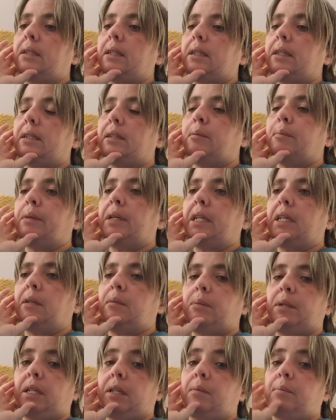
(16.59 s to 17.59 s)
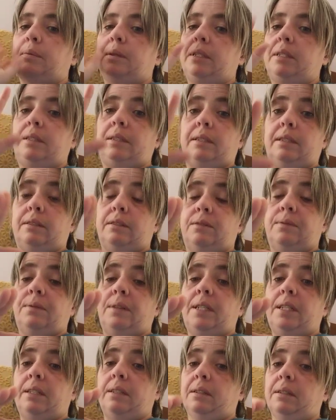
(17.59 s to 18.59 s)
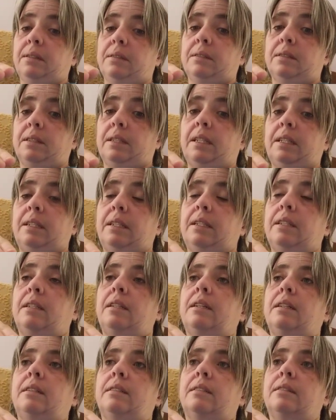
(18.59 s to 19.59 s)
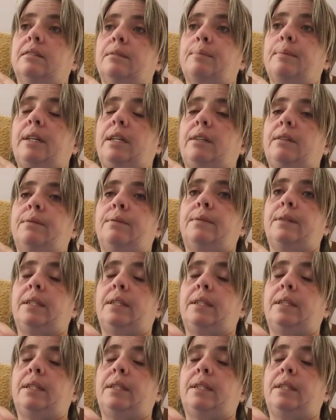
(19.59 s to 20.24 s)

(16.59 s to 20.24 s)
and a baby putting its fingers in the dog's mouth,